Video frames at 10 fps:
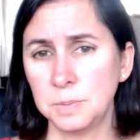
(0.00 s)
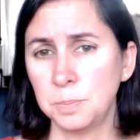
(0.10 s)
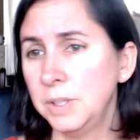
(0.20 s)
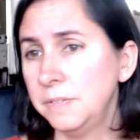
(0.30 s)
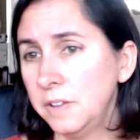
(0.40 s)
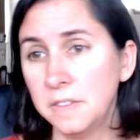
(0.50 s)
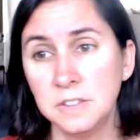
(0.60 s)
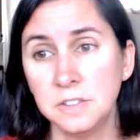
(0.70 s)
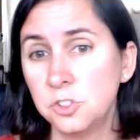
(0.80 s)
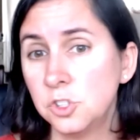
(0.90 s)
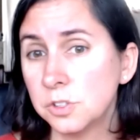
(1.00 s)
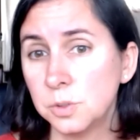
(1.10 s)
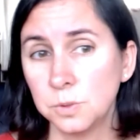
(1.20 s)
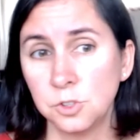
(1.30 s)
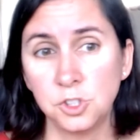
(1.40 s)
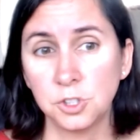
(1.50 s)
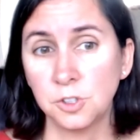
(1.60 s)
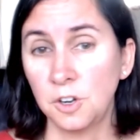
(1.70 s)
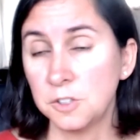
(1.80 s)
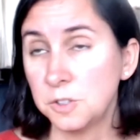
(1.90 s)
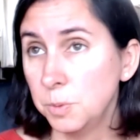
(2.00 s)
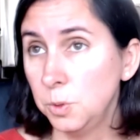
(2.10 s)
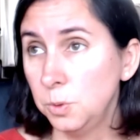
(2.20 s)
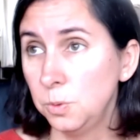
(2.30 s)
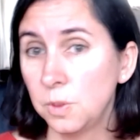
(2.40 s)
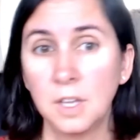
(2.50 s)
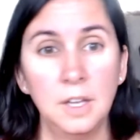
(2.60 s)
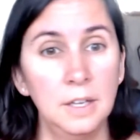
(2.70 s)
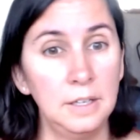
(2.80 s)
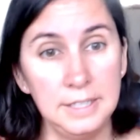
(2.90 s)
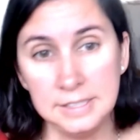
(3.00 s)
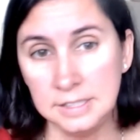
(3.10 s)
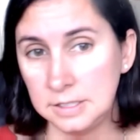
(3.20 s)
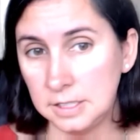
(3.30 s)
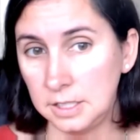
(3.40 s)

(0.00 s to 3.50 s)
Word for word: Briefly, this is just to ensure a smooth, easy to